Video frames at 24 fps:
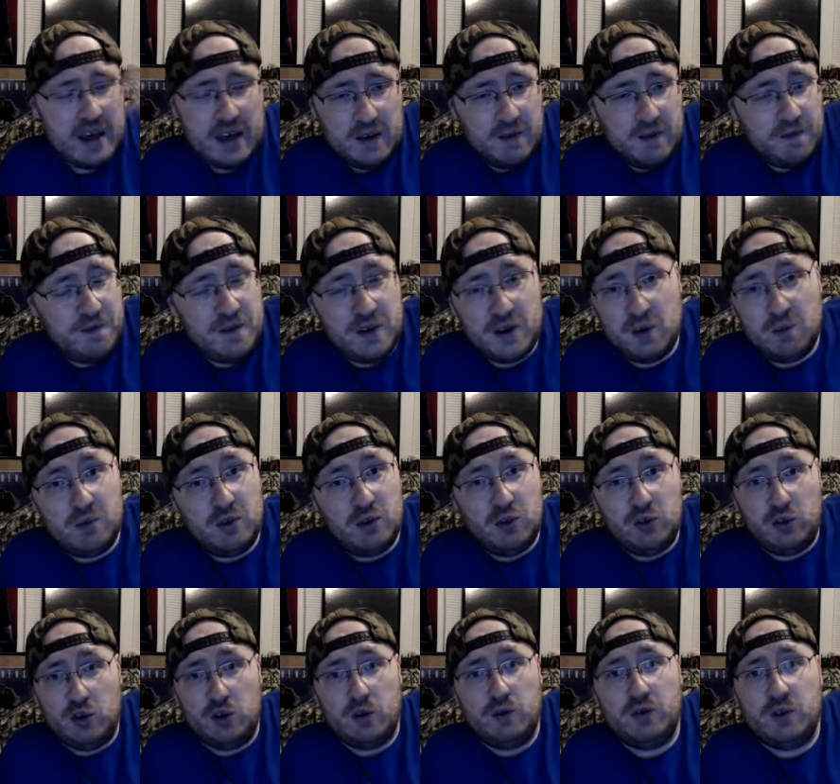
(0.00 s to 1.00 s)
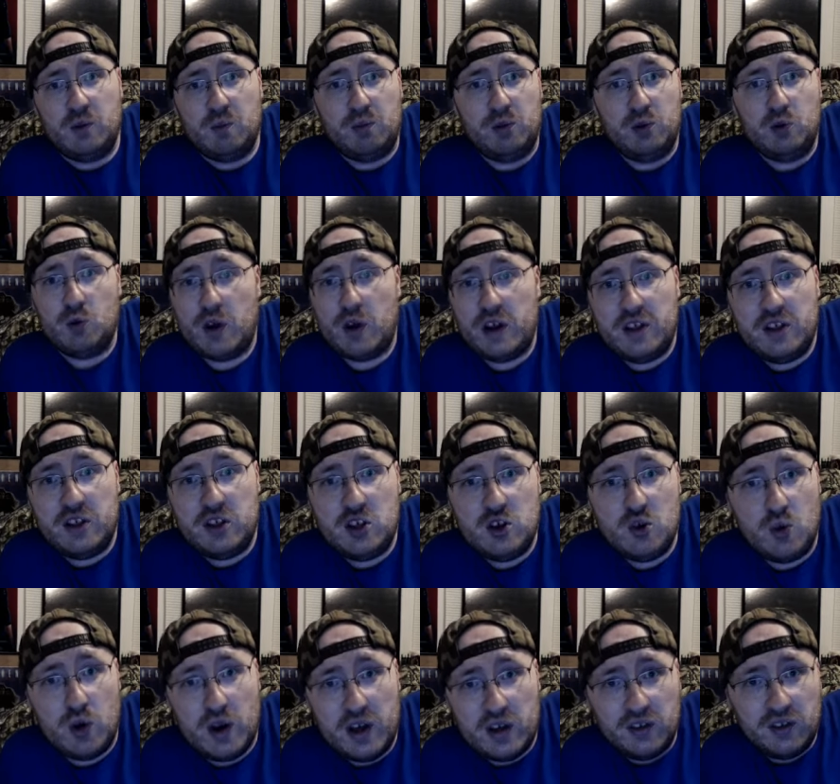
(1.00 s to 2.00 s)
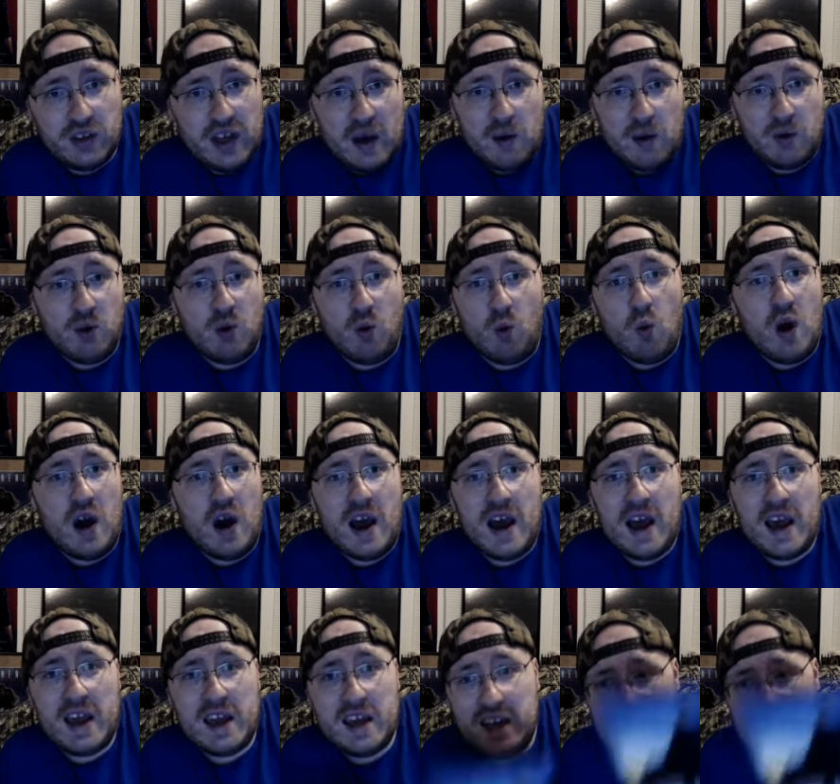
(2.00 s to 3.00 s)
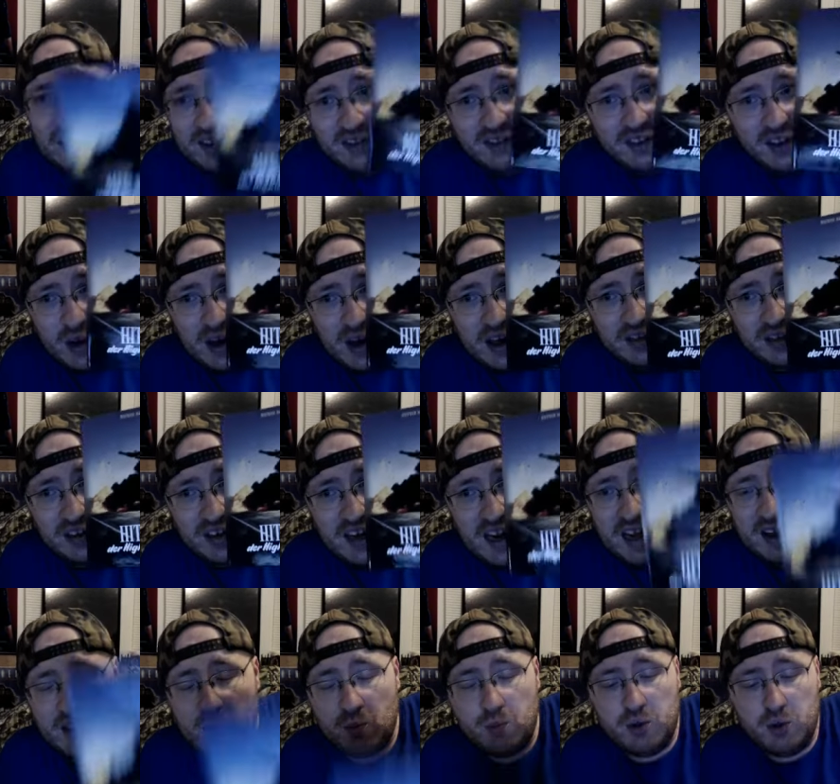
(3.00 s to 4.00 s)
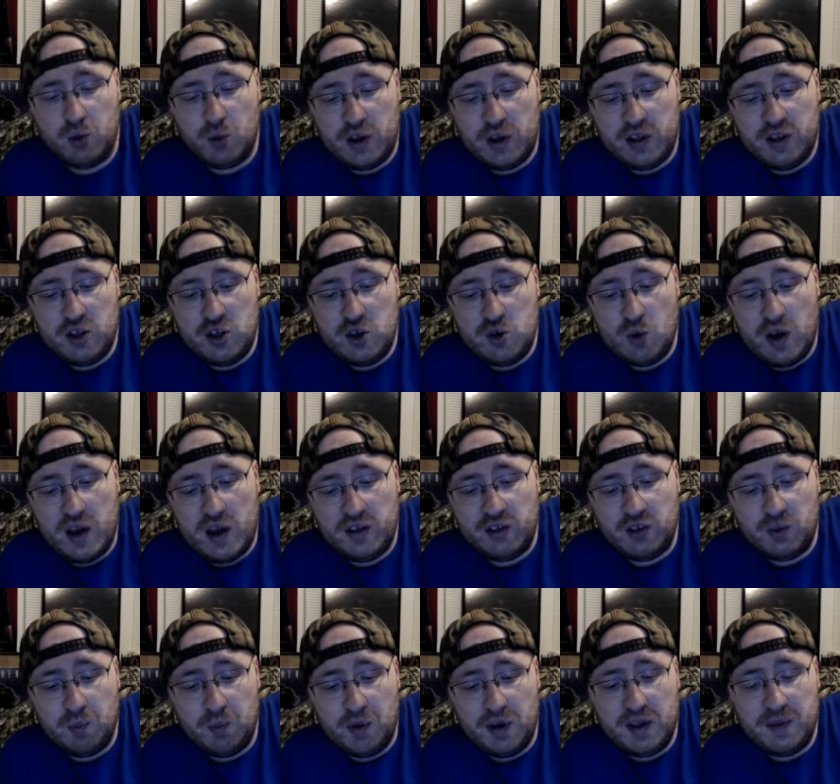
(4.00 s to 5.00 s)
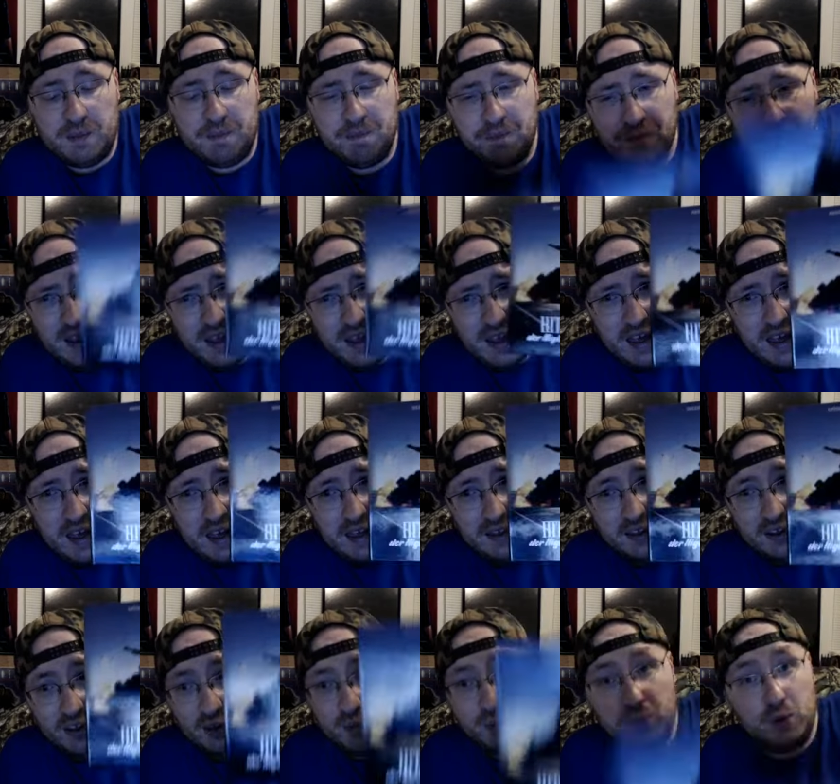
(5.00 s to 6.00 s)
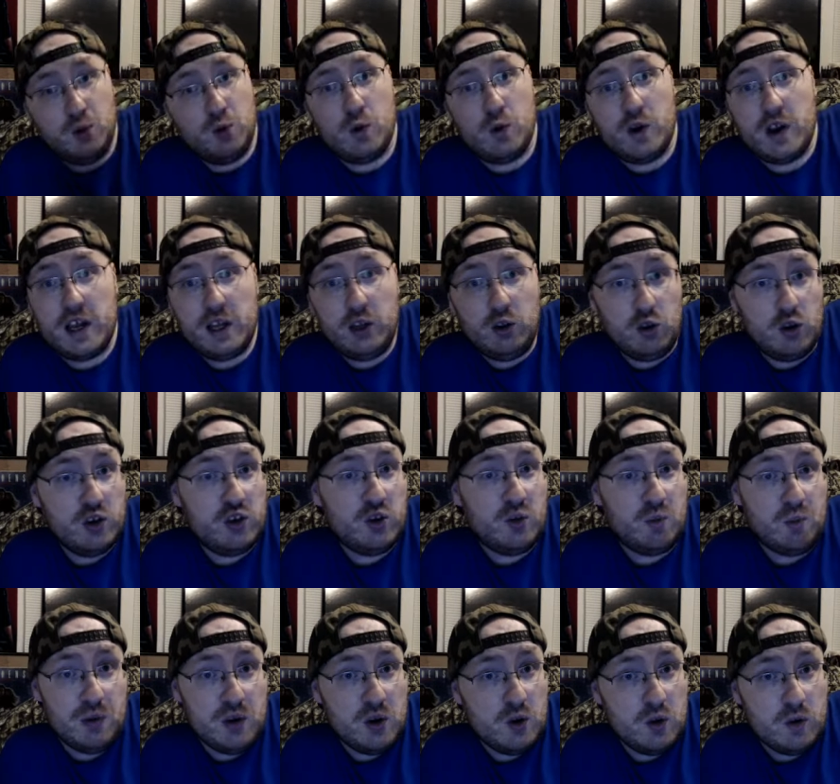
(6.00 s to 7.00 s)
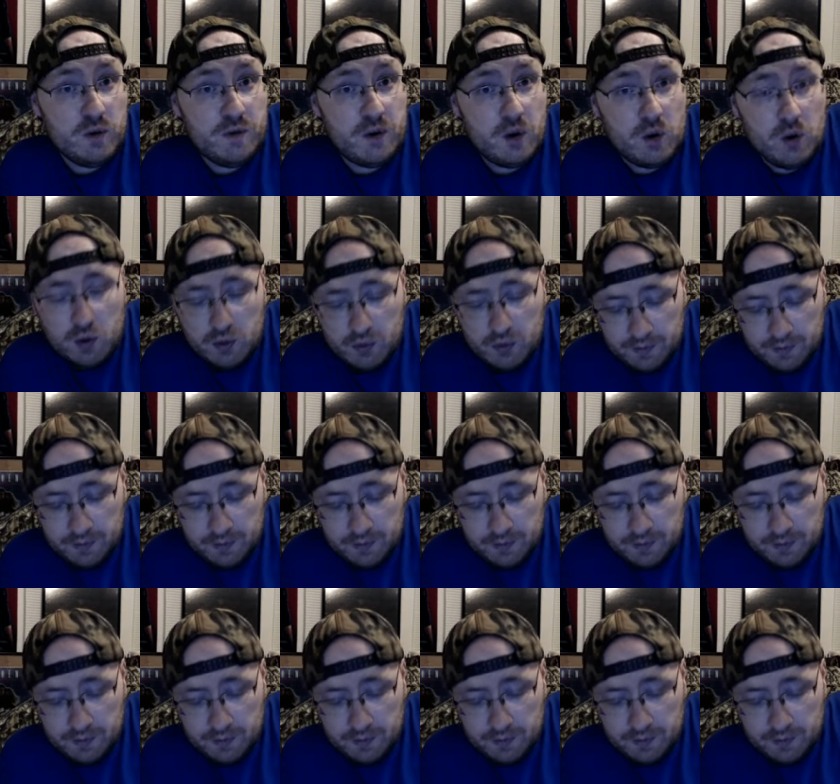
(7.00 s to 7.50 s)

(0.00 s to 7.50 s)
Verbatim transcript: Film deserves a Blu-ray in the U S. I don't know why it still hasn't gotten a Blu-ray in the U S, but this Blu-ray looked beautiful.